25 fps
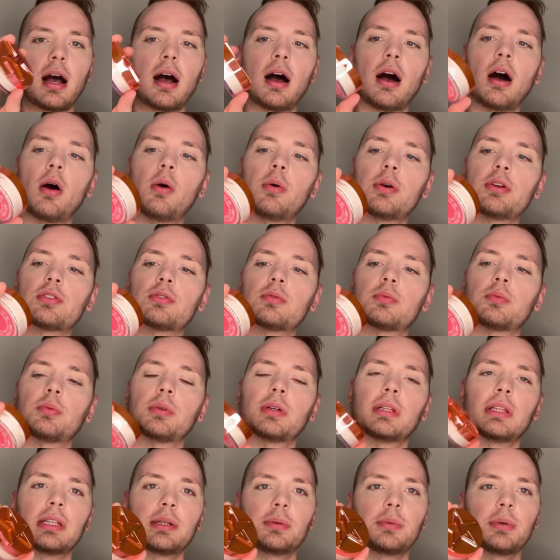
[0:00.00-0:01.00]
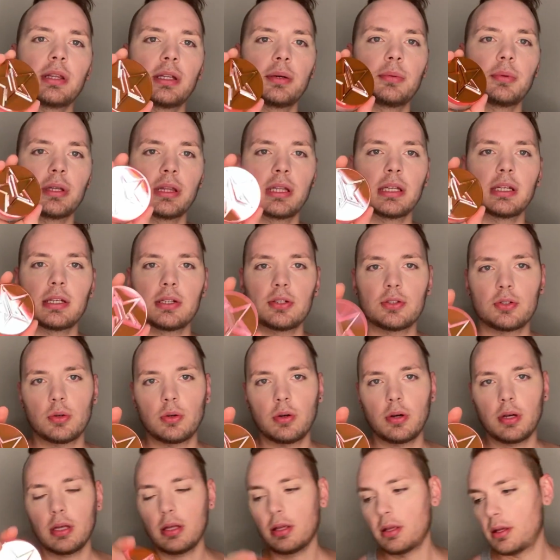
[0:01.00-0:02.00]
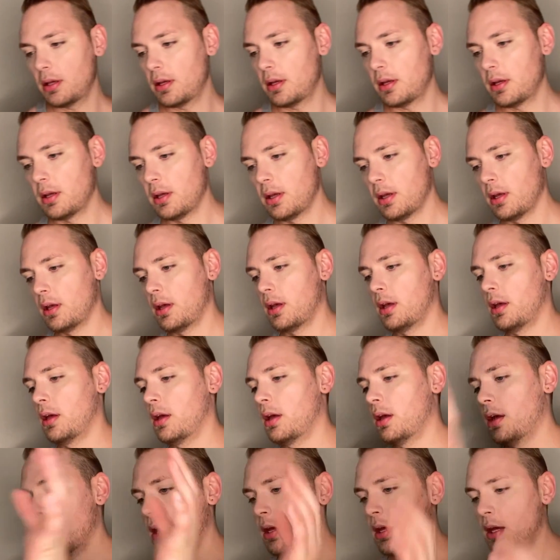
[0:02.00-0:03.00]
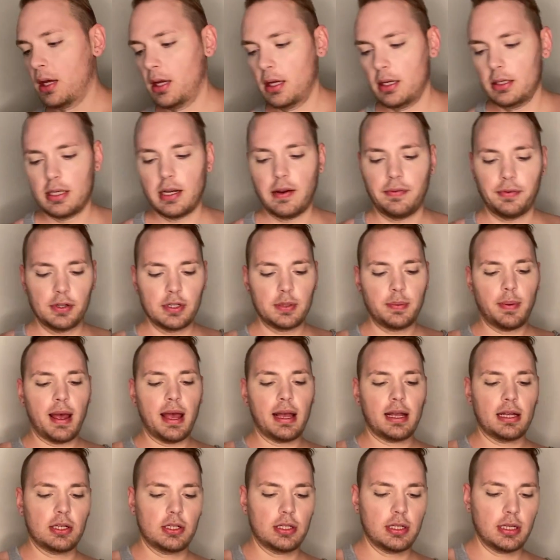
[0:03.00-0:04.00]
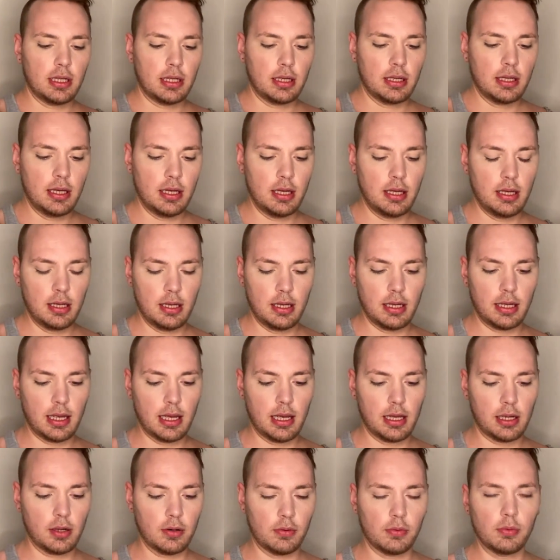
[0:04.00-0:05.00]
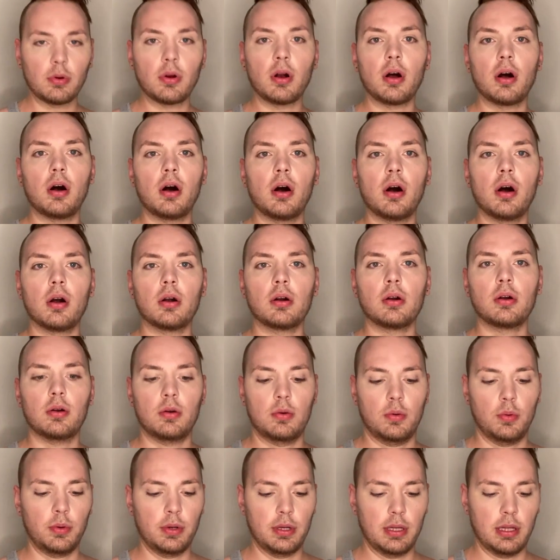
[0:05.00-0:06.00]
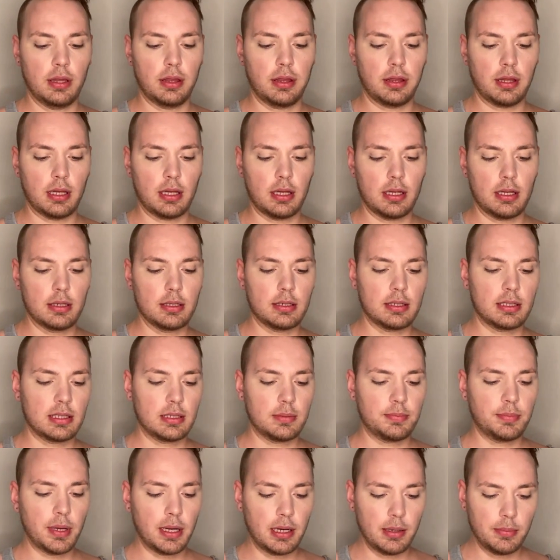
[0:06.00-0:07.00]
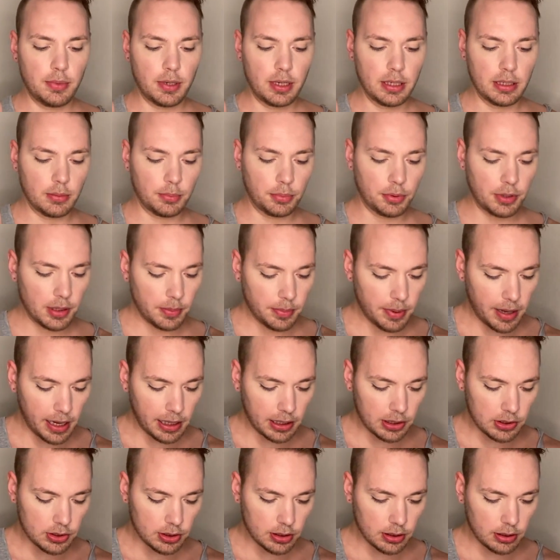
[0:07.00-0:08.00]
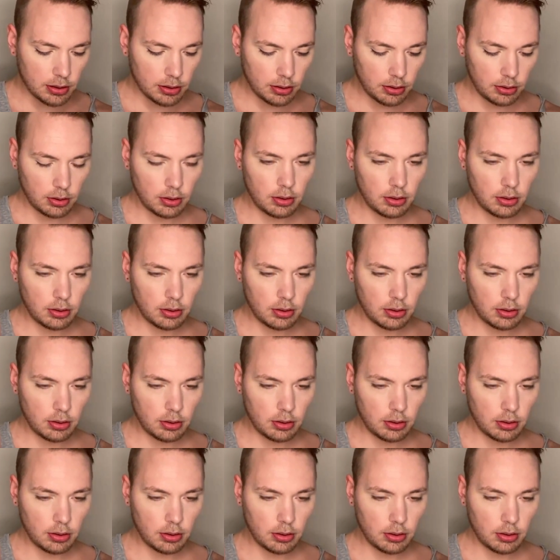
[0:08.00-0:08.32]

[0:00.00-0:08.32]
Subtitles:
I always really enjoy Jeffree's packaging. Can't go wrong with spending money on pretty packaging.